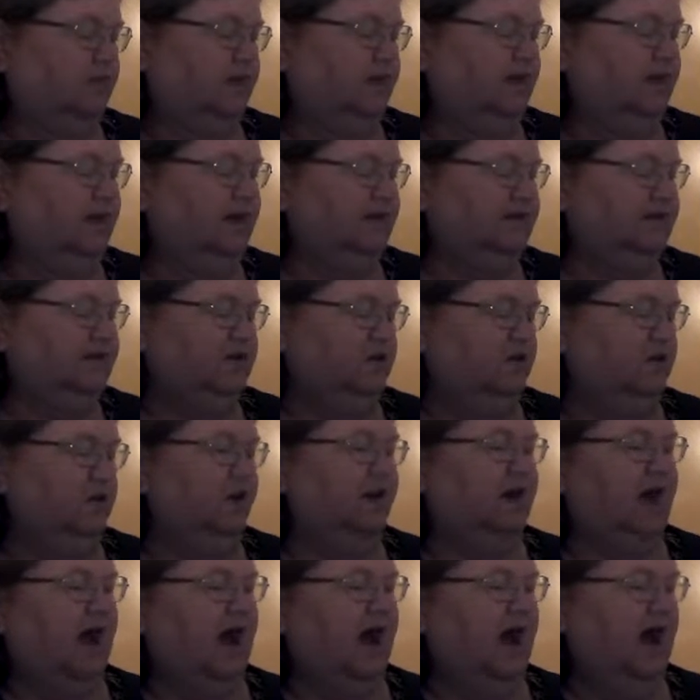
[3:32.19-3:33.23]
Then he saw a
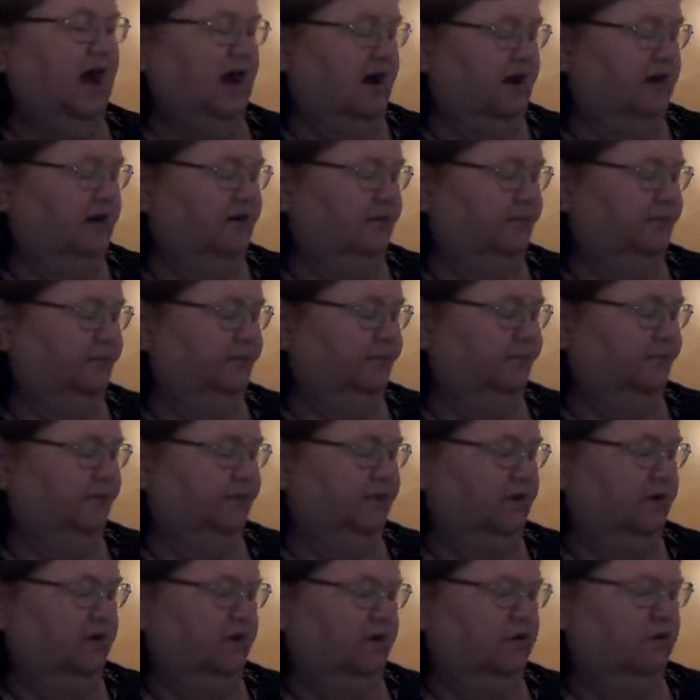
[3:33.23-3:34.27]
car.
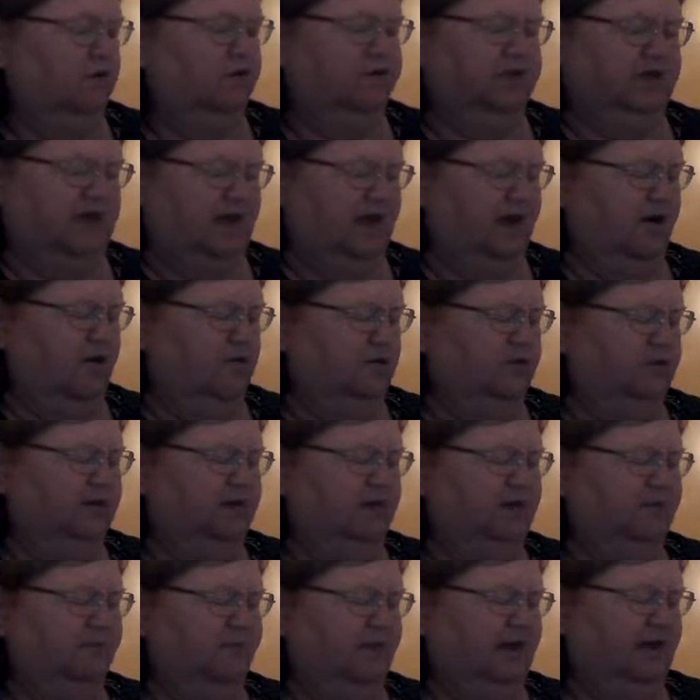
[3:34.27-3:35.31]
Could that old
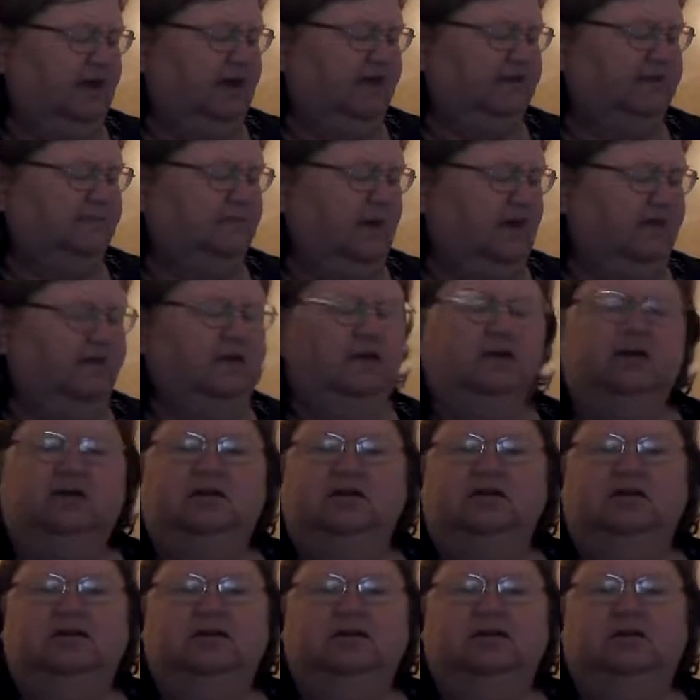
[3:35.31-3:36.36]
thing be his mother?
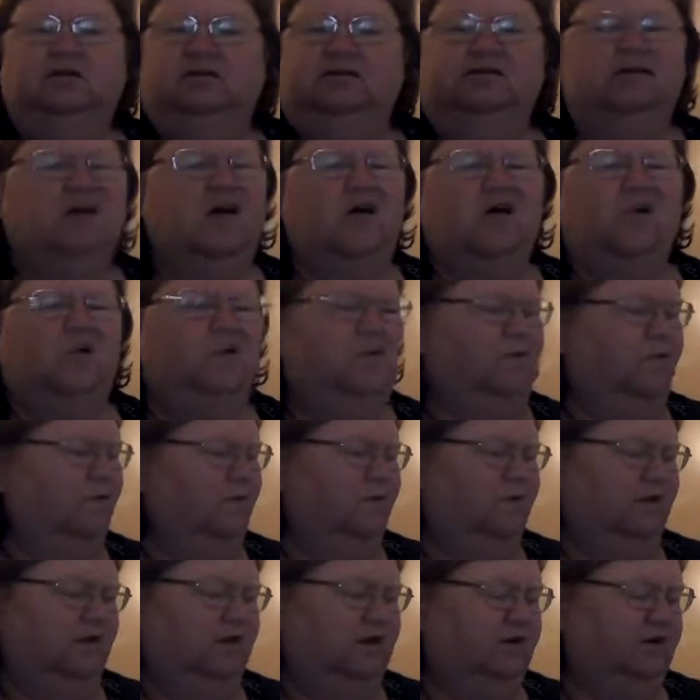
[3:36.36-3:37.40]
No,
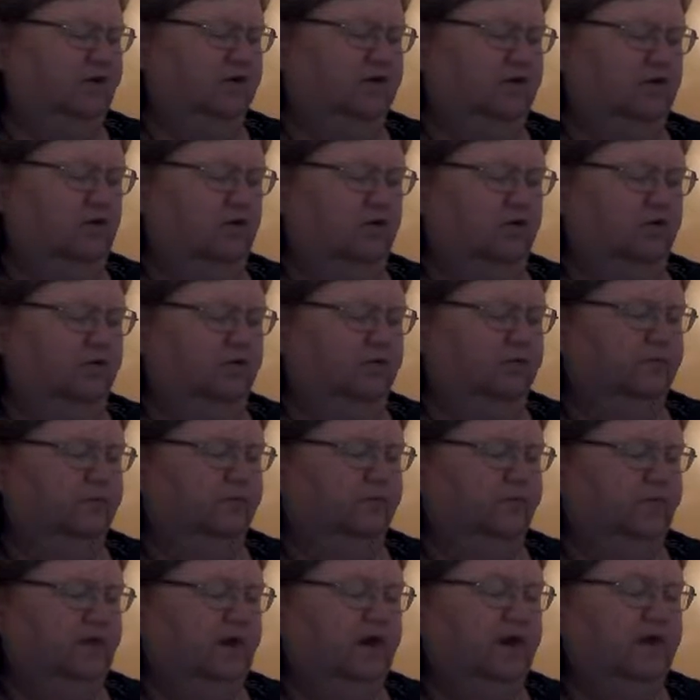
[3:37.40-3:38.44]
it could not.
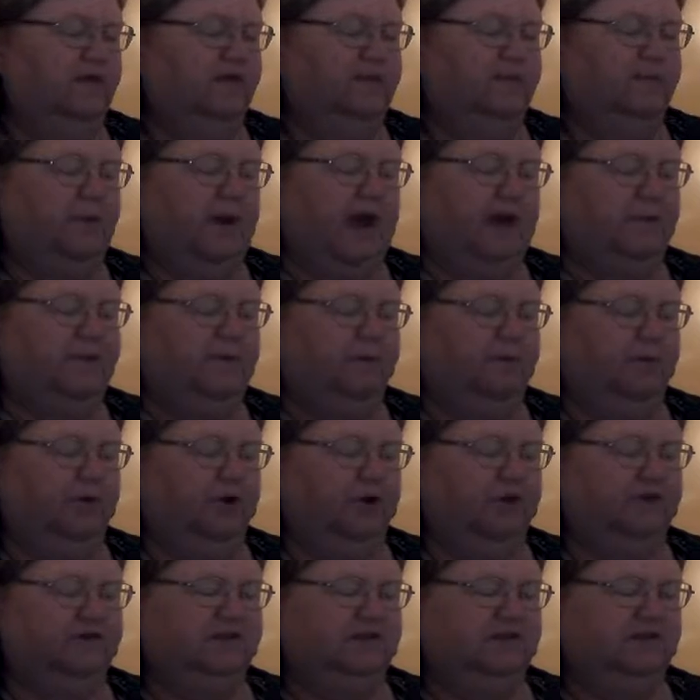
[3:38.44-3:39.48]
The baby
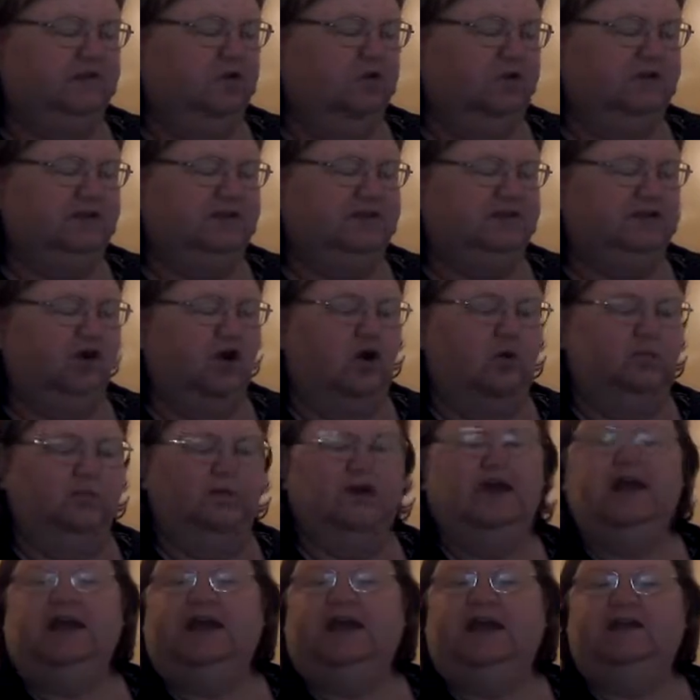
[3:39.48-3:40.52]
bird did not
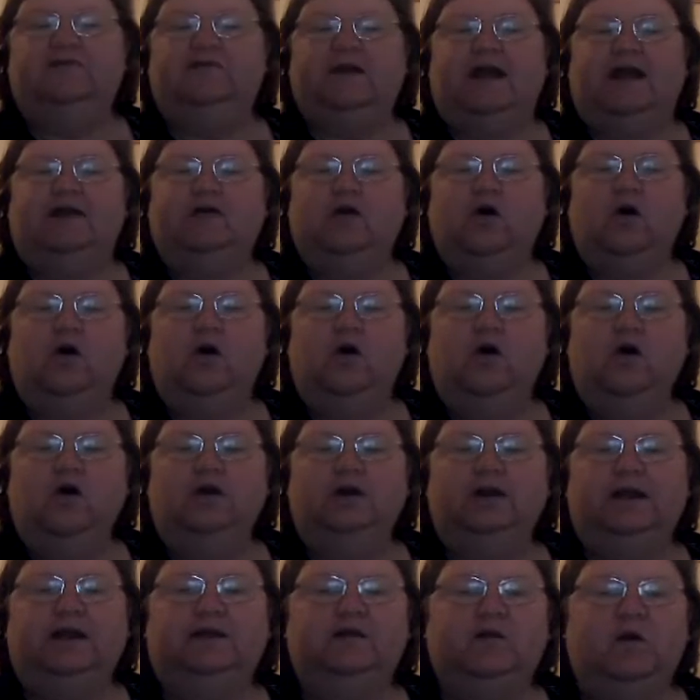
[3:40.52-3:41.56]
stop. He ran
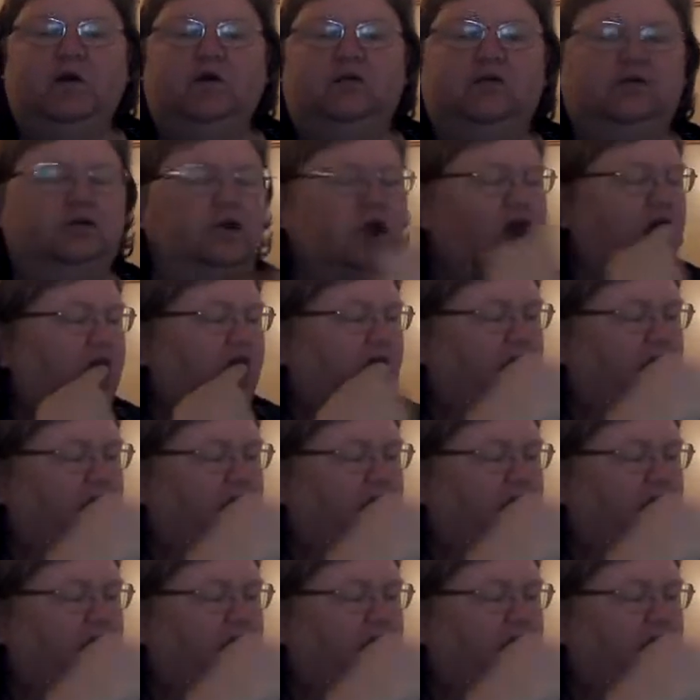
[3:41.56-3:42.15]
on and on.